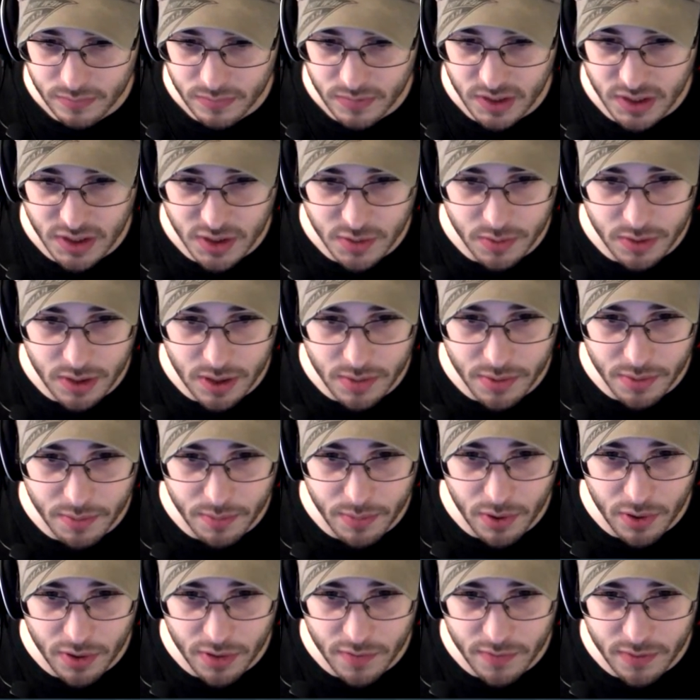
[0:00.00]
Does this one come with
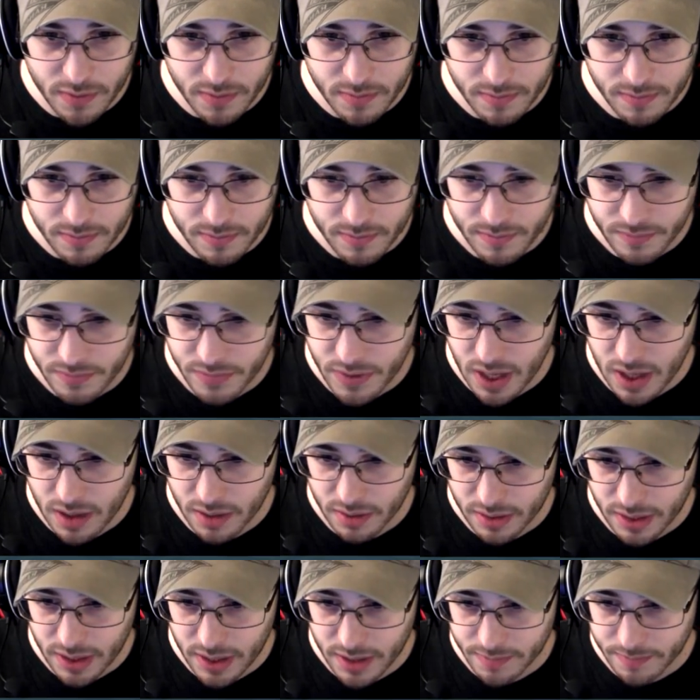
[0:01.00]
both of them? No,
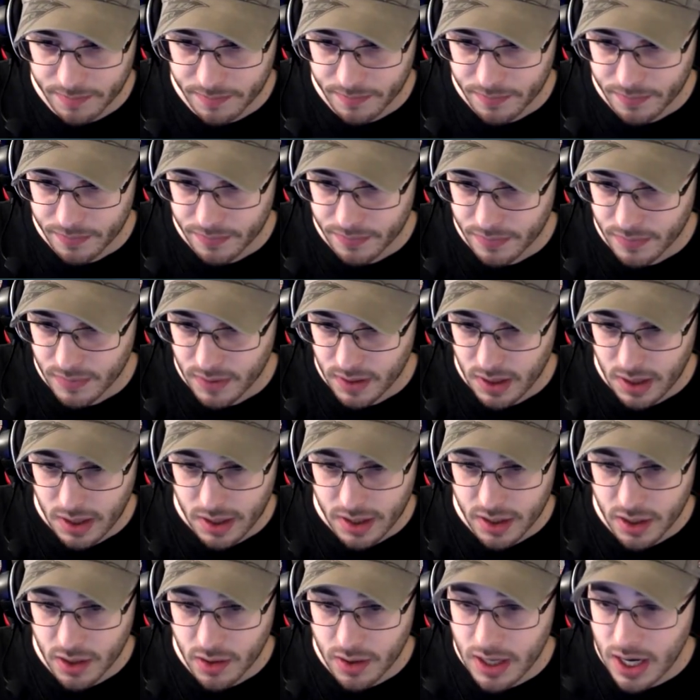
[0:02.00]
okay.
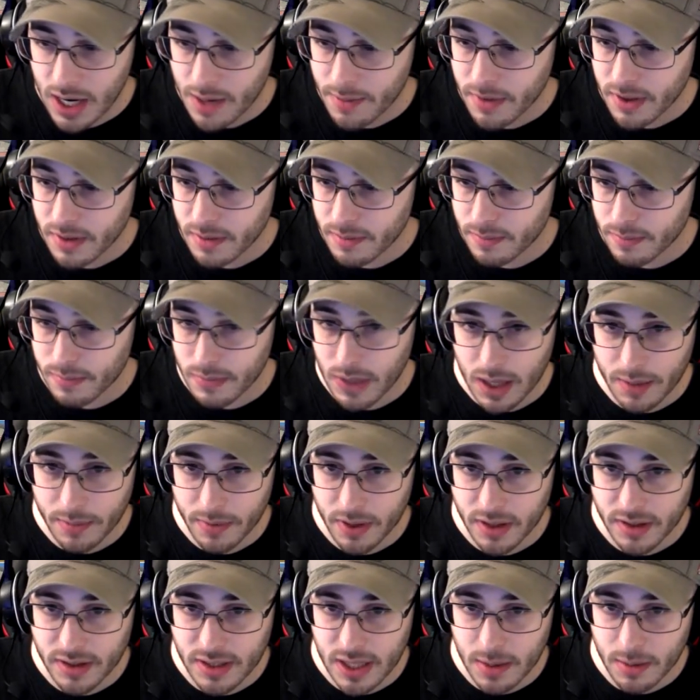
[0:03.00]
You know what? I'm
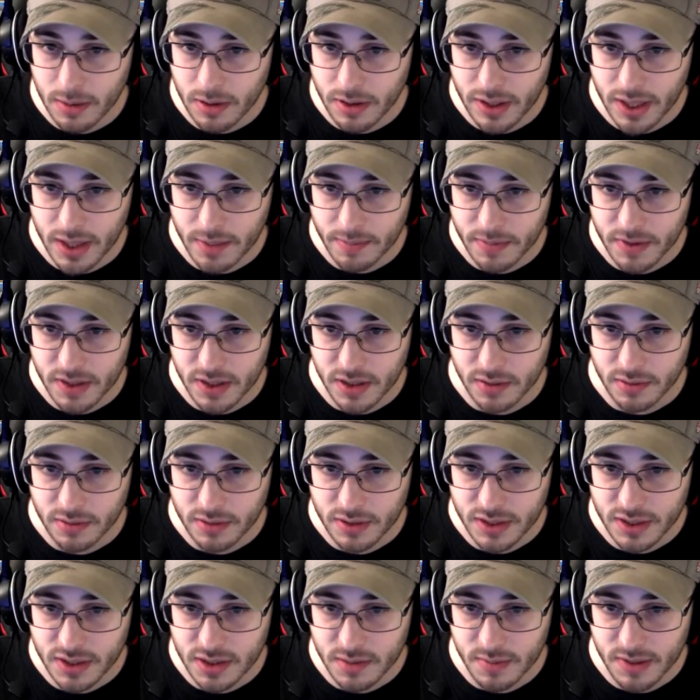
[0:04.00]
gonna double it up too,
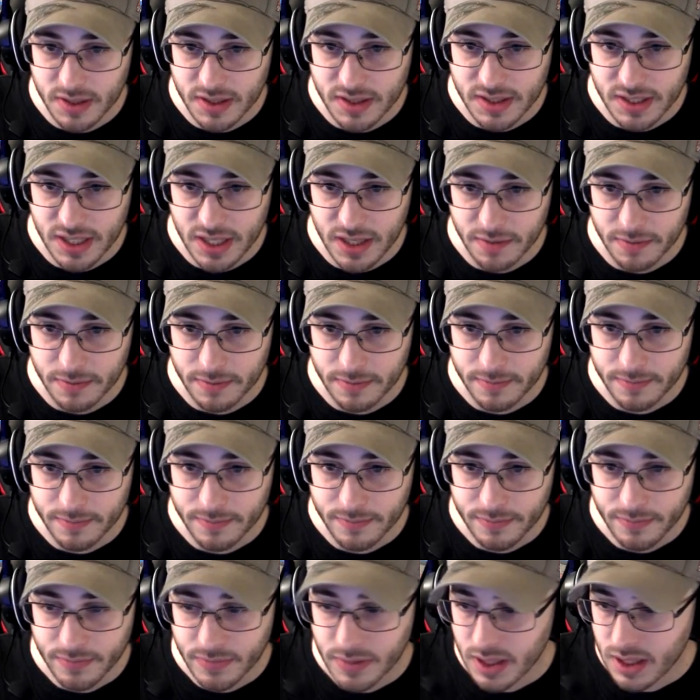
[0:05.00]
just to be safe.
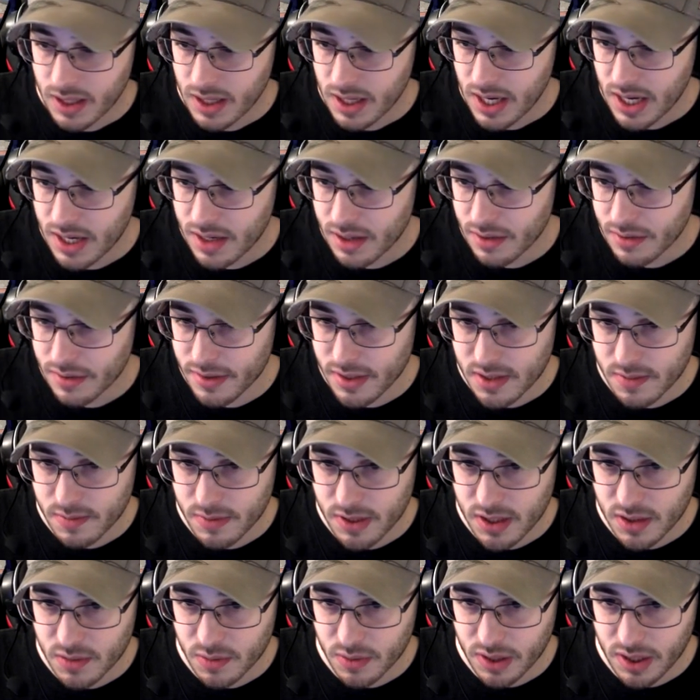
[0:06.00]
I know this
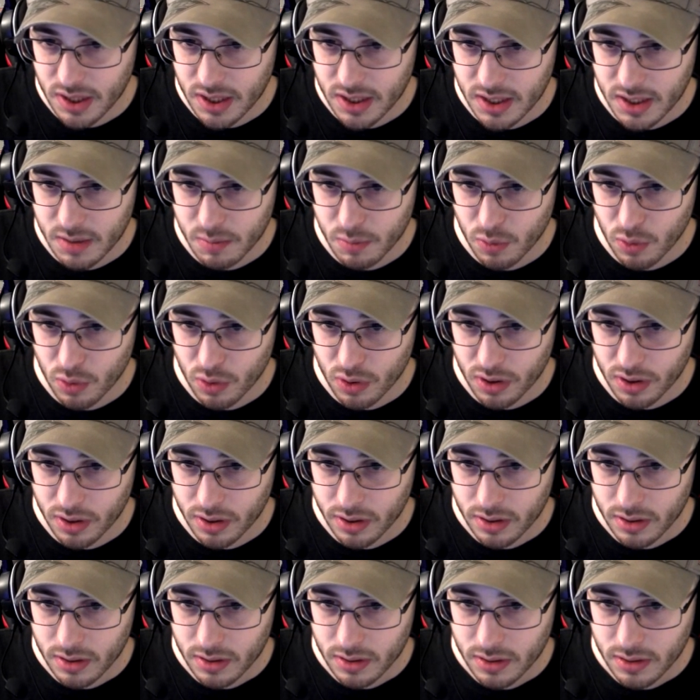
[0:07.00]
means we're gonna need more
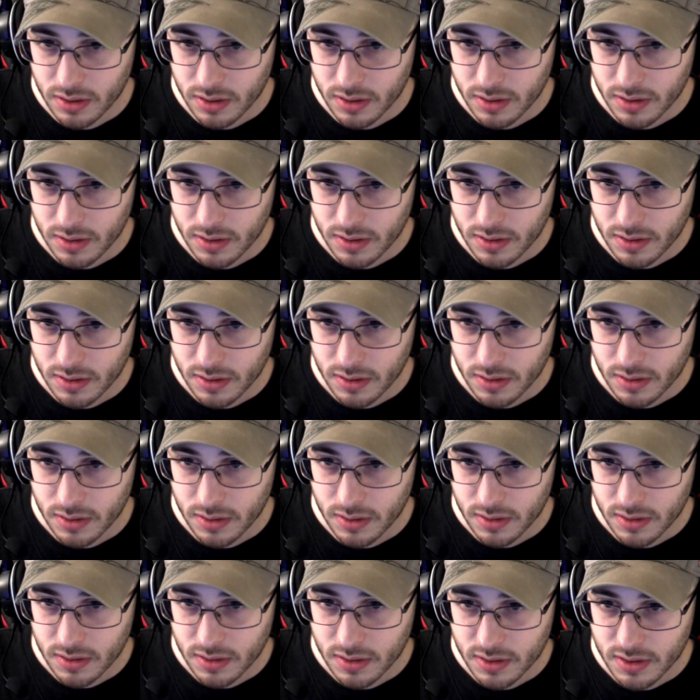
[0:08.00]

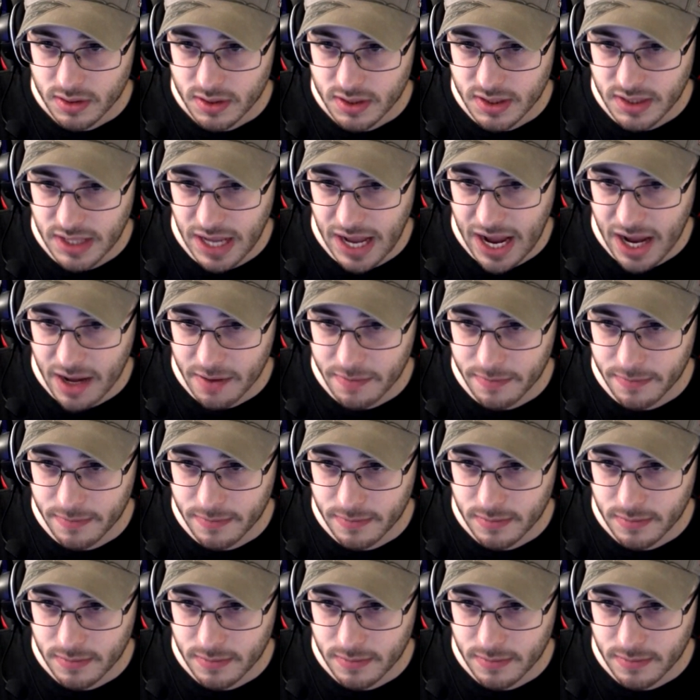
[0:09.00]
staff,